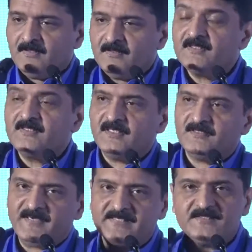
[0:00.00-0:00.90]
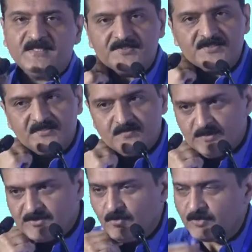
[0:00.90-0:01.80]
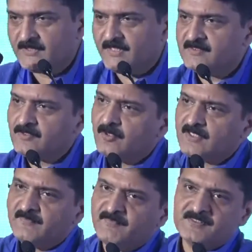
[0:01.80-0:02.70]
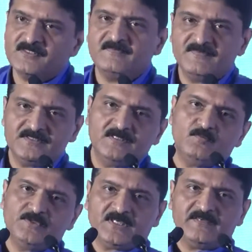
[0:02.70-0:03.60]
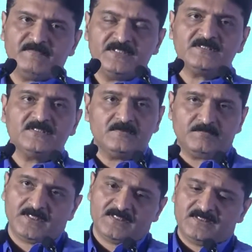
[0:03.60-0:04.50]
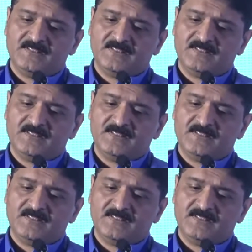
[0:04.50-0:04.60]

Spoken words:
The third vaccination, which goes against all conventional wisdom, which I have mentioned in the past,